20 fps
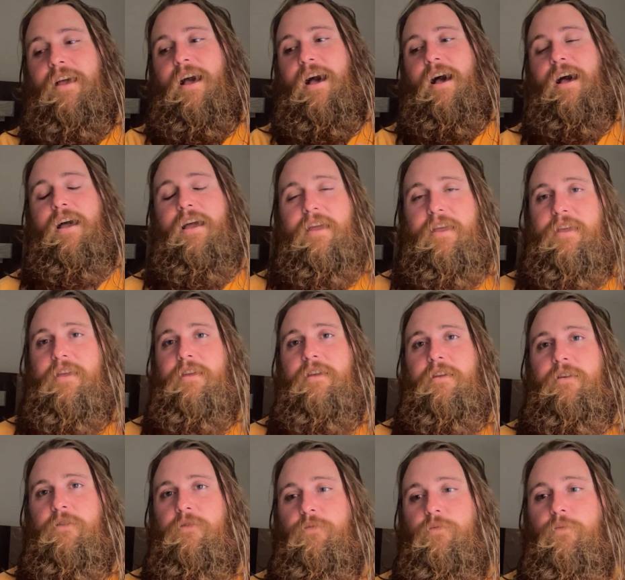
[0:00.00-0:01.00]
I
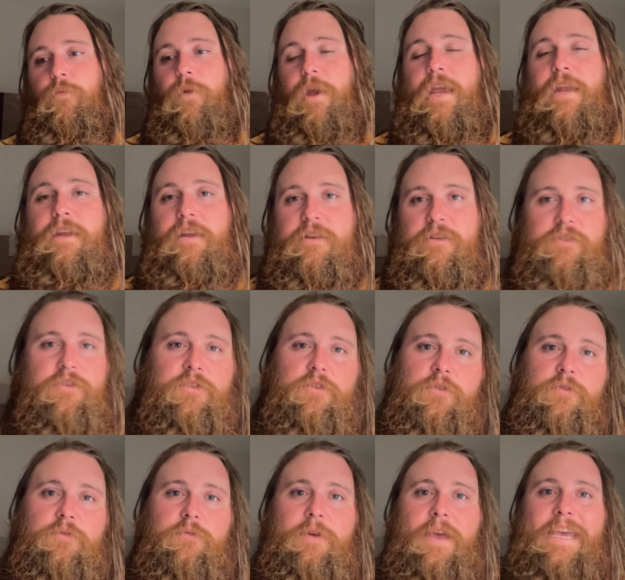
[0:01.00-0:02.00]
ran
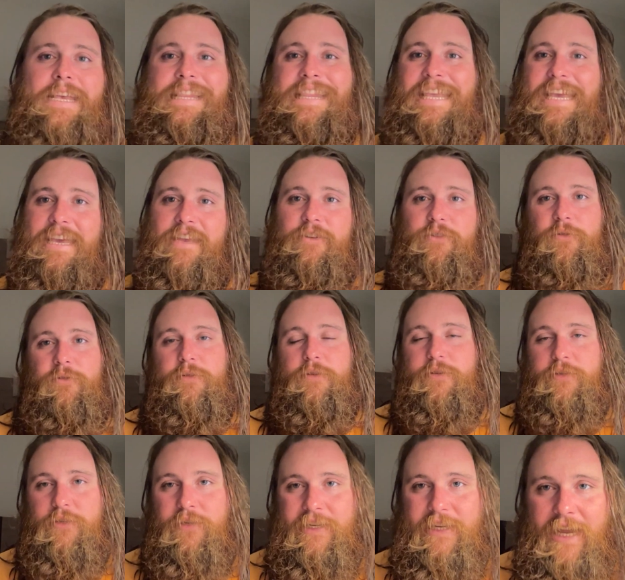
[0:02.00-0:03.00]
into a landowner
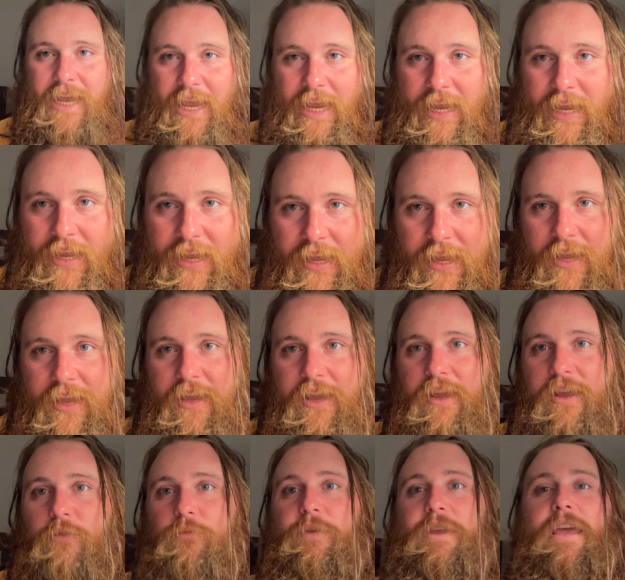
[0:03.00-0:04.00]
today
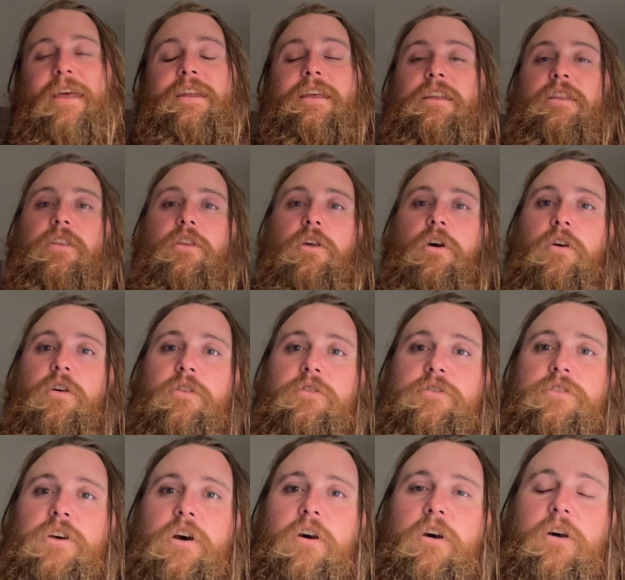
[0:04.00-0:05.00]
and we had a long
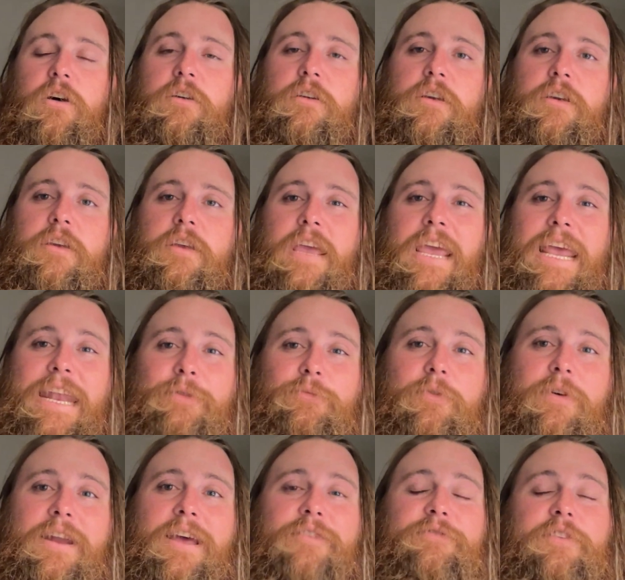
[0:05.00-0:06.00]
talk, and
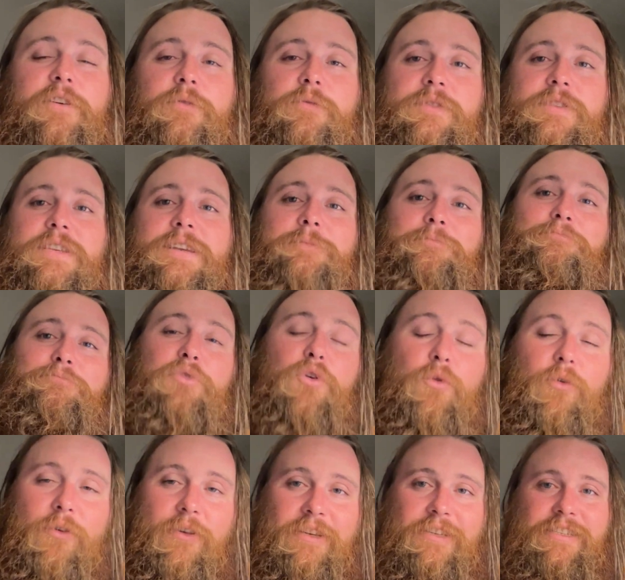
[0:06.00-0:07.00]
what I felt was an
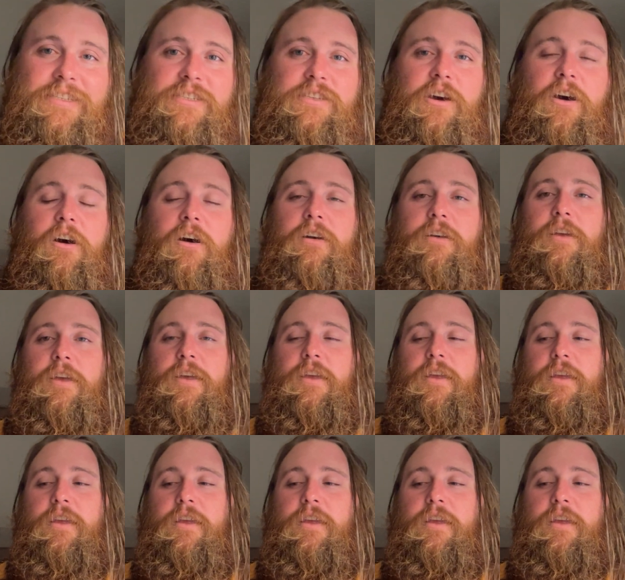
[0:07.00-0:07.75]
important talk.